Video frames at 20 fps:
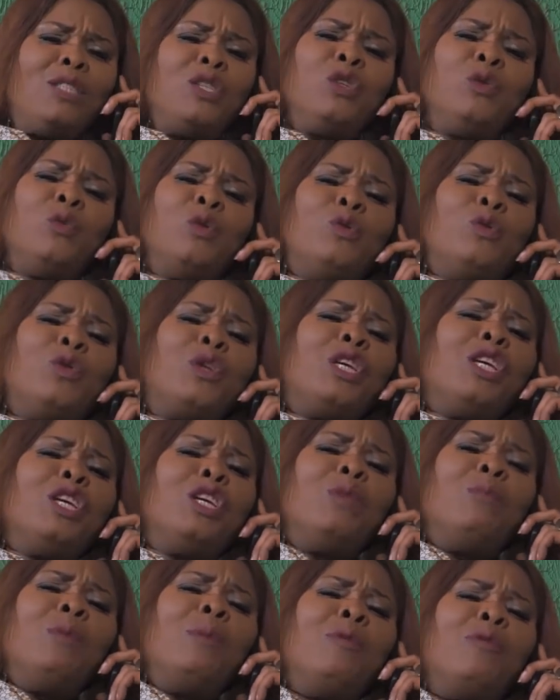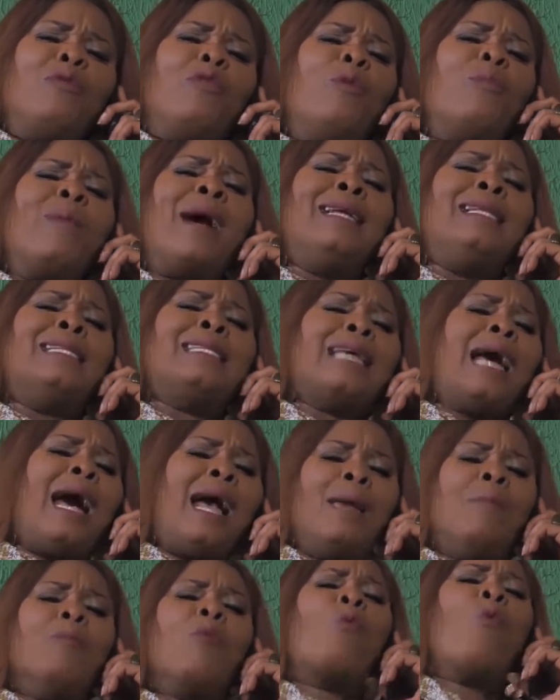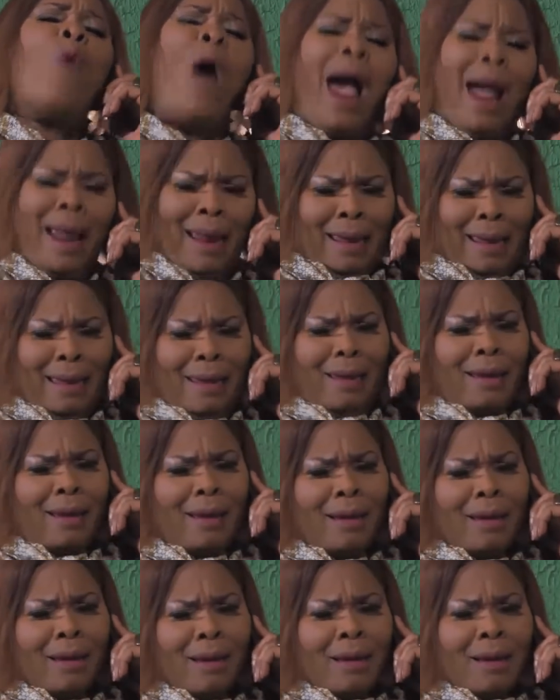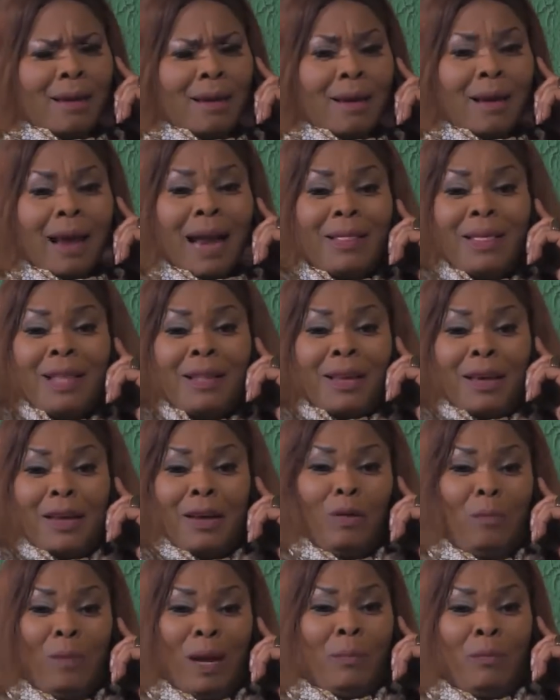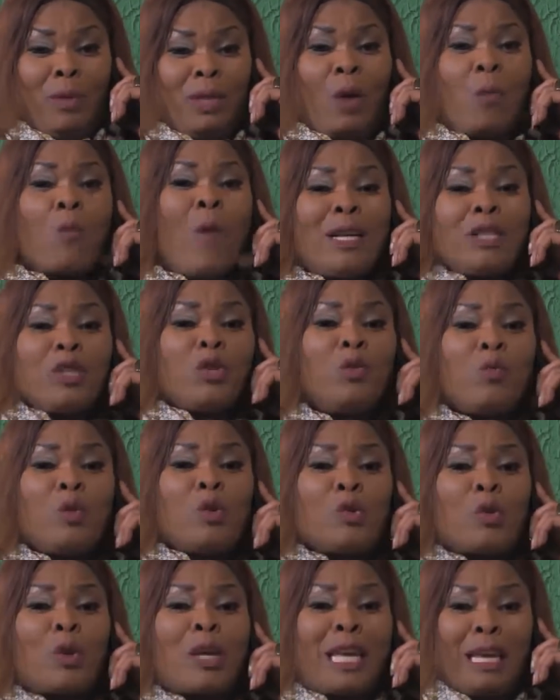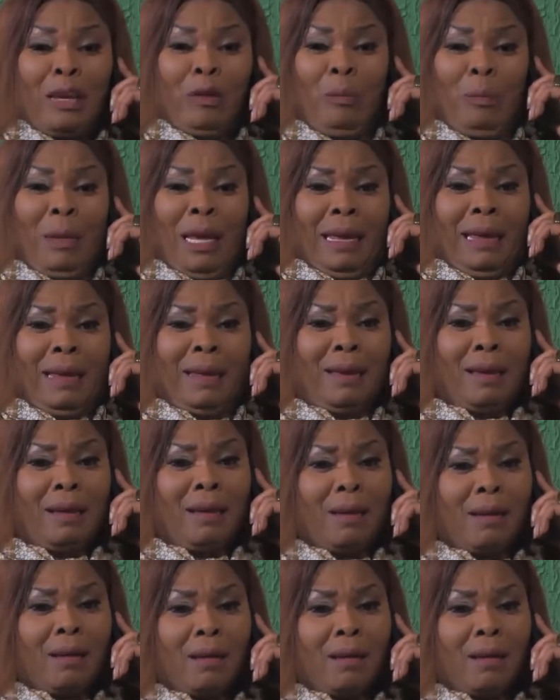Why do you want to kill me before my time? Why? I didn't kill my mother. Why do you want to kill me?